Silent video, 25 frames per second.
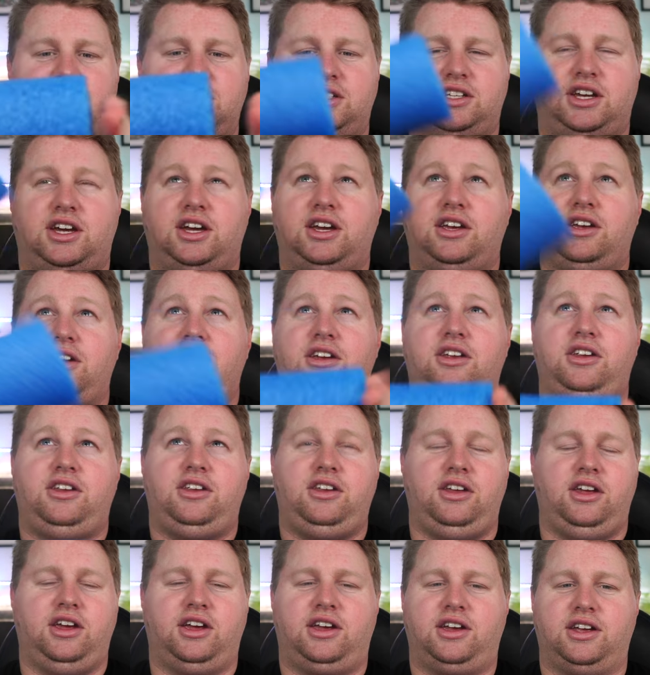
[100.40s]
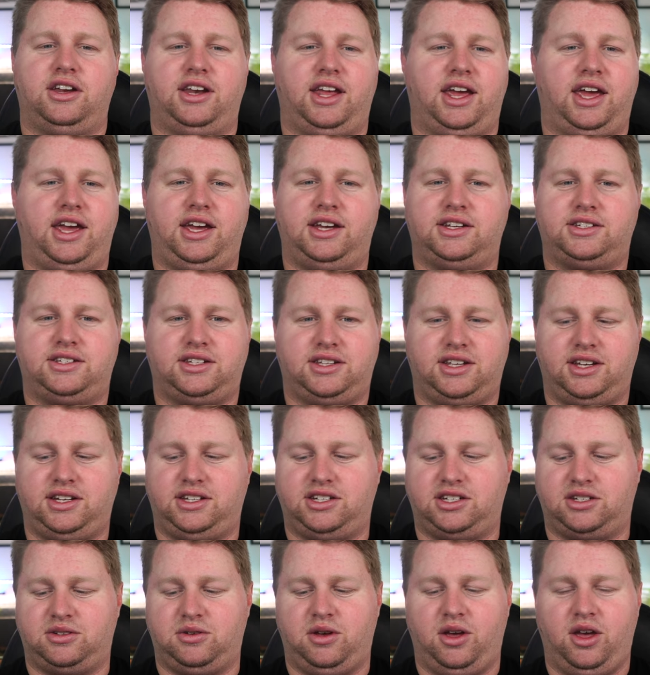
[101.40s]
so you, you can easily
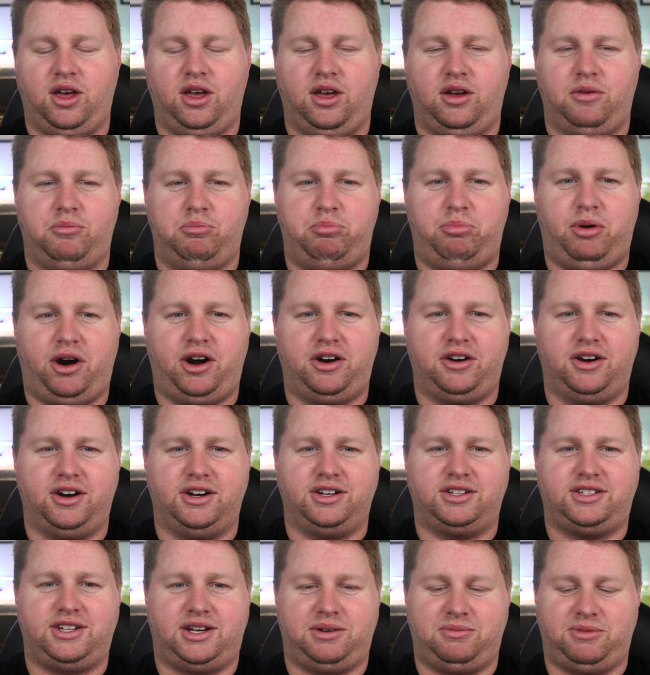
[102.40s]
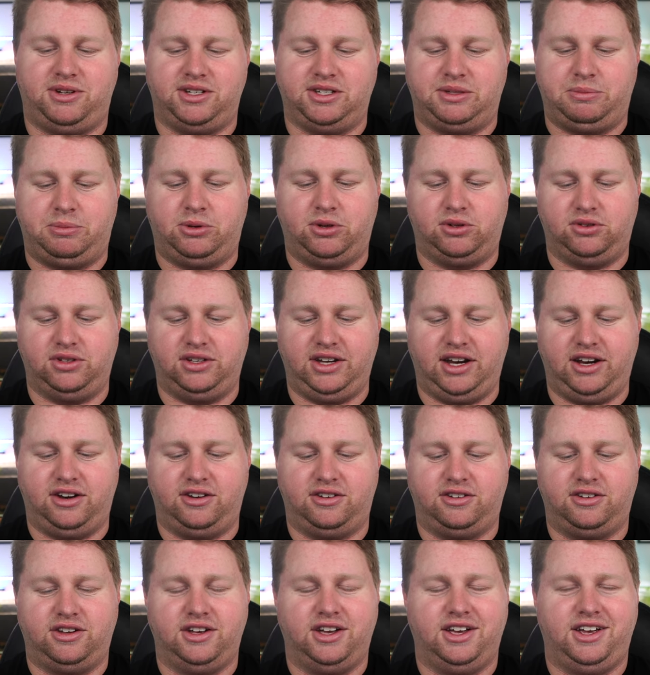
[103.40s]
just borrow someone's pool noodle